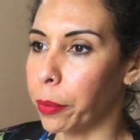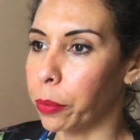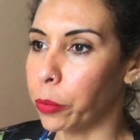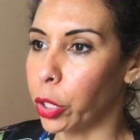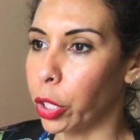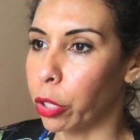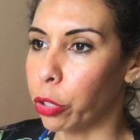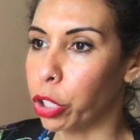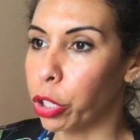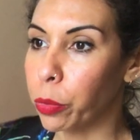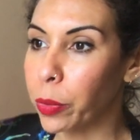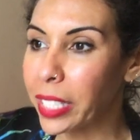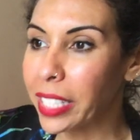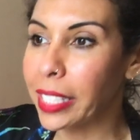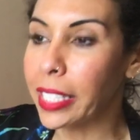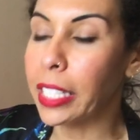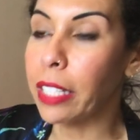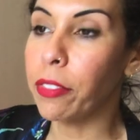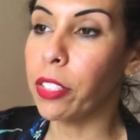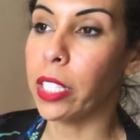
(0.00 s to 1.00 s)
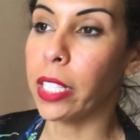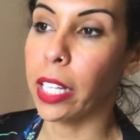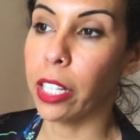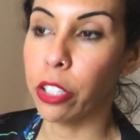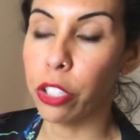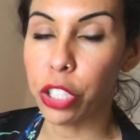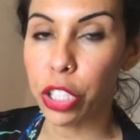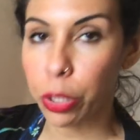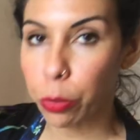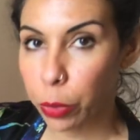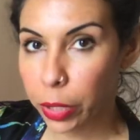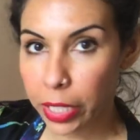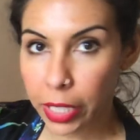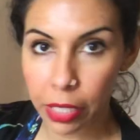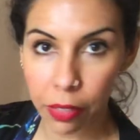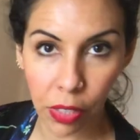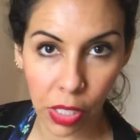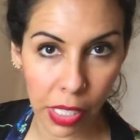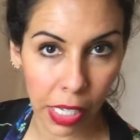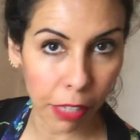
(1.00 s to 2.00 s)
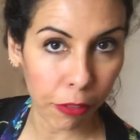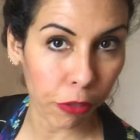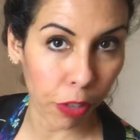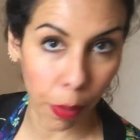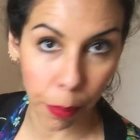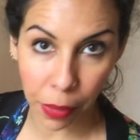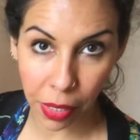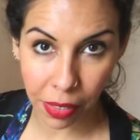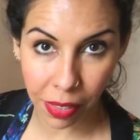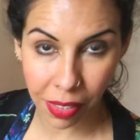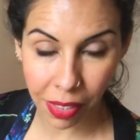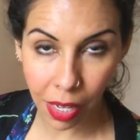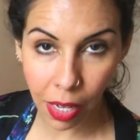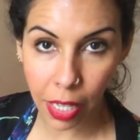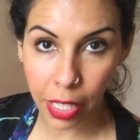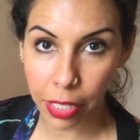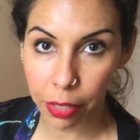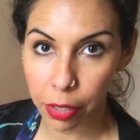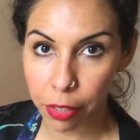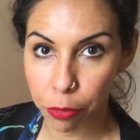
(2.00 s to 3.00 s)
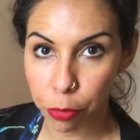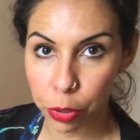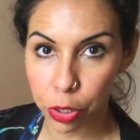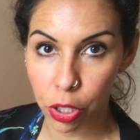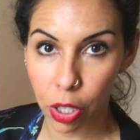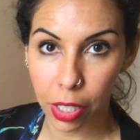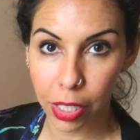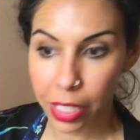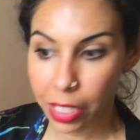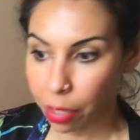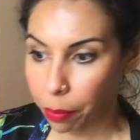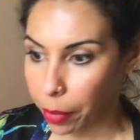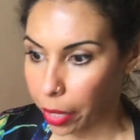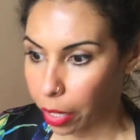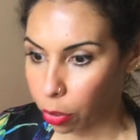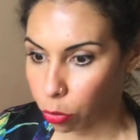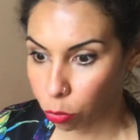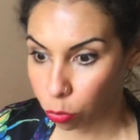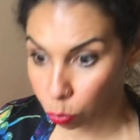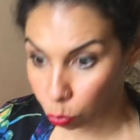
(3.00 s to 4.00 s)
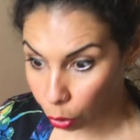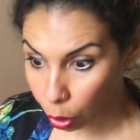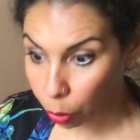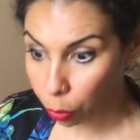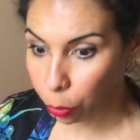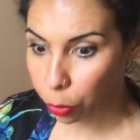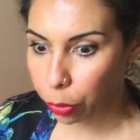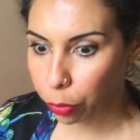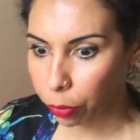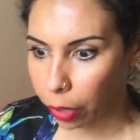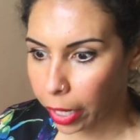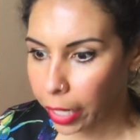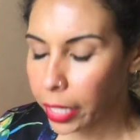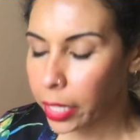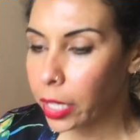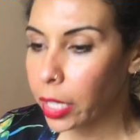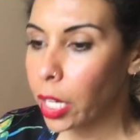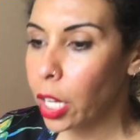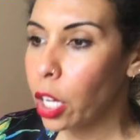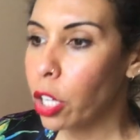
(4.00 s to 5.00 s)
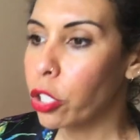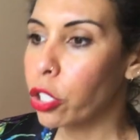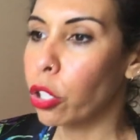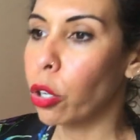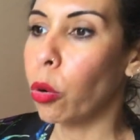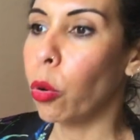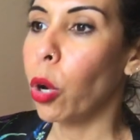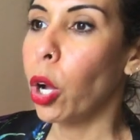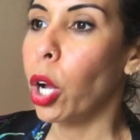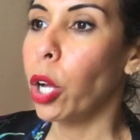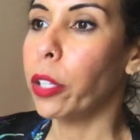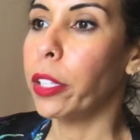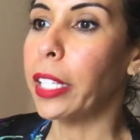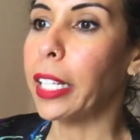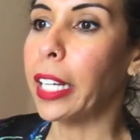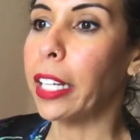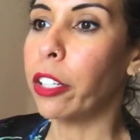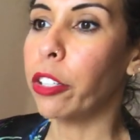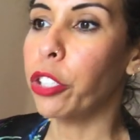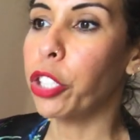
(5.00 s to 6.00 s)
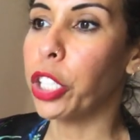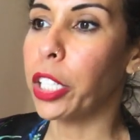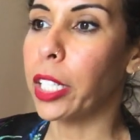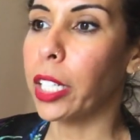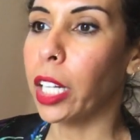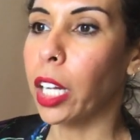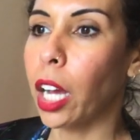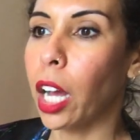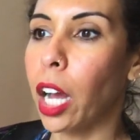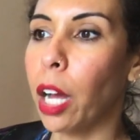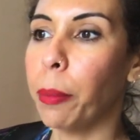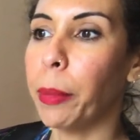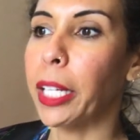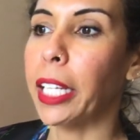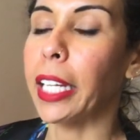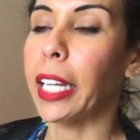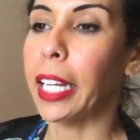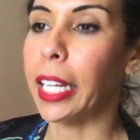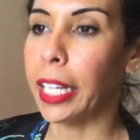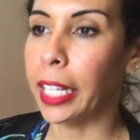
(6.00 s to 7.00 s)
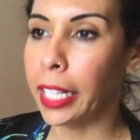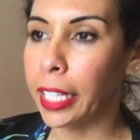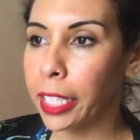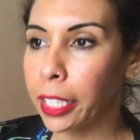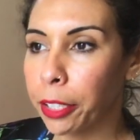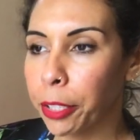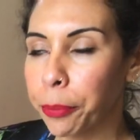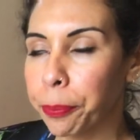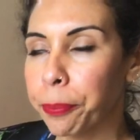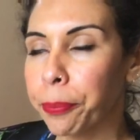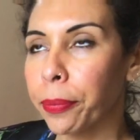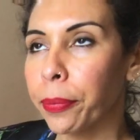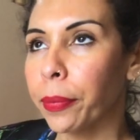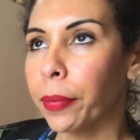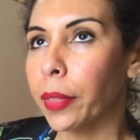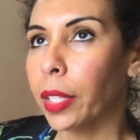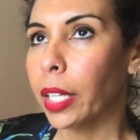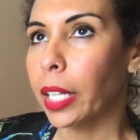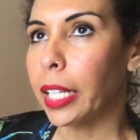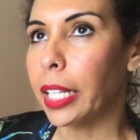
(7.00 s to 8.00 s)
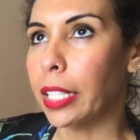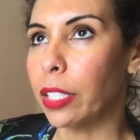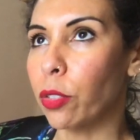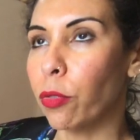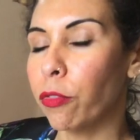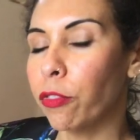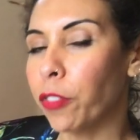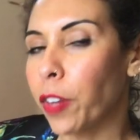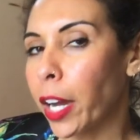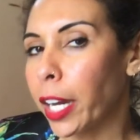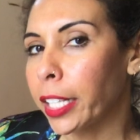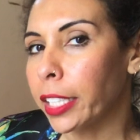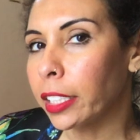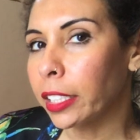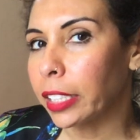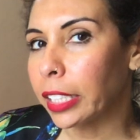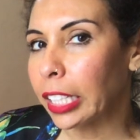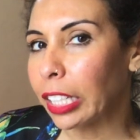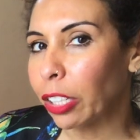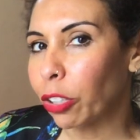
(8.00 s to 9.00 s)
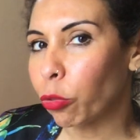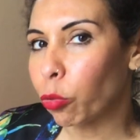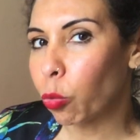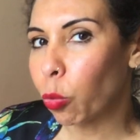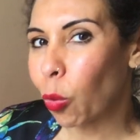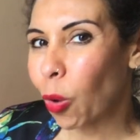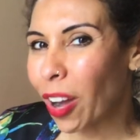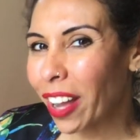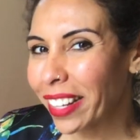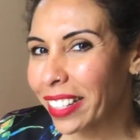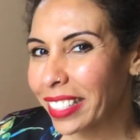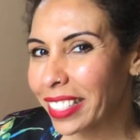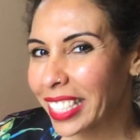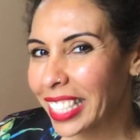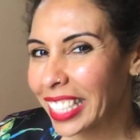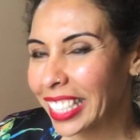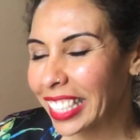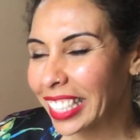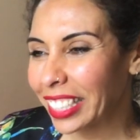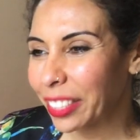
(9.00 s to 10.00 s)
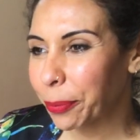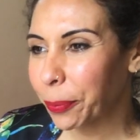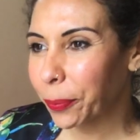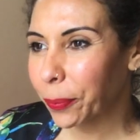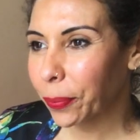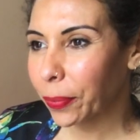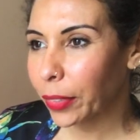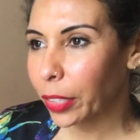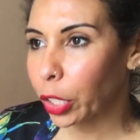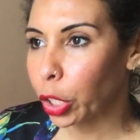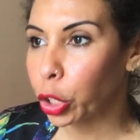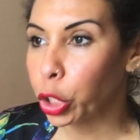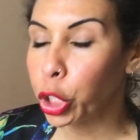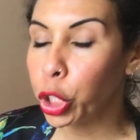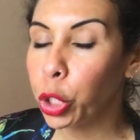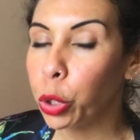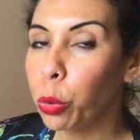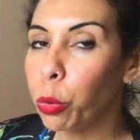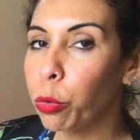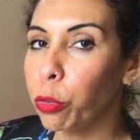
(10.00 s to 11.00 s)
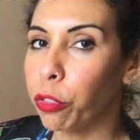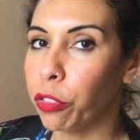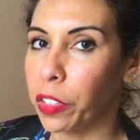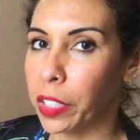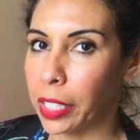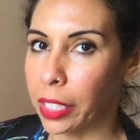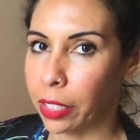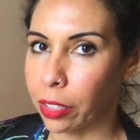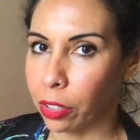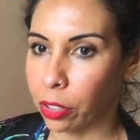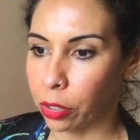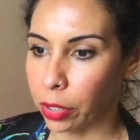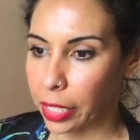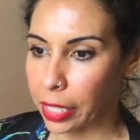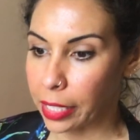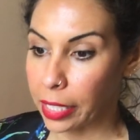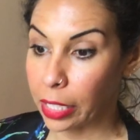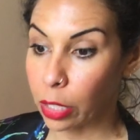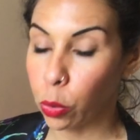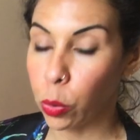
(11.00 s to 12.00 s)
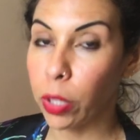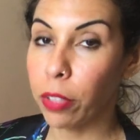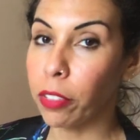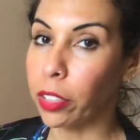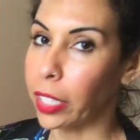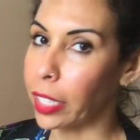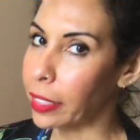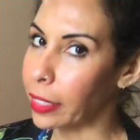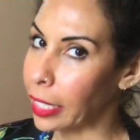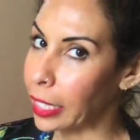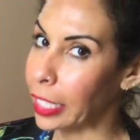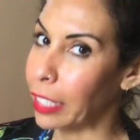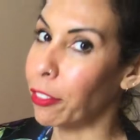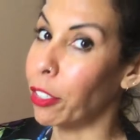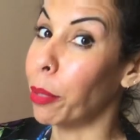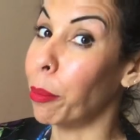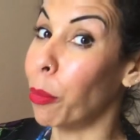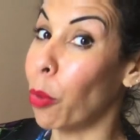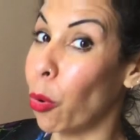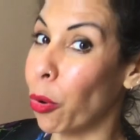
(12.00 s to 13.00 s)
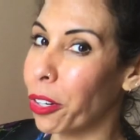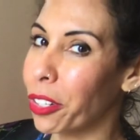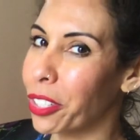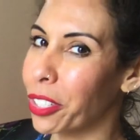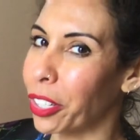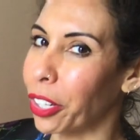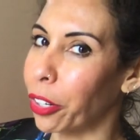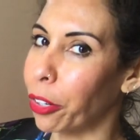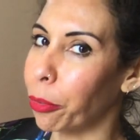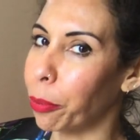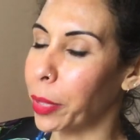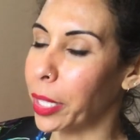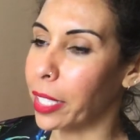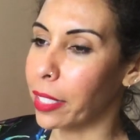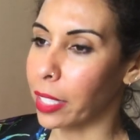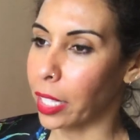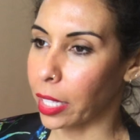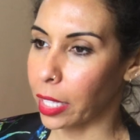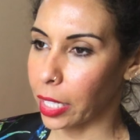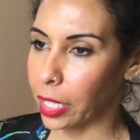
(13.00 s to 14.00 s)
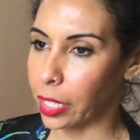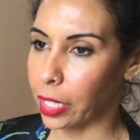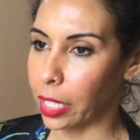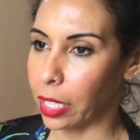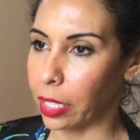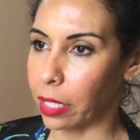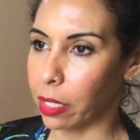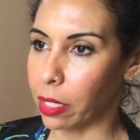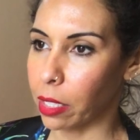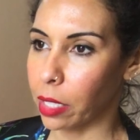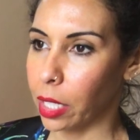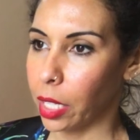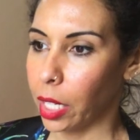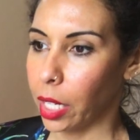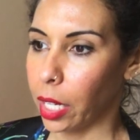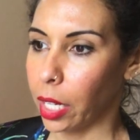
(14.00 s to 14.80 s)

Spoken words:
she receives the energy. We can even say from the sun if we're talking about growth, right? So the energy coming in is finally what you feel is equivalent, and even more so, because I think that it's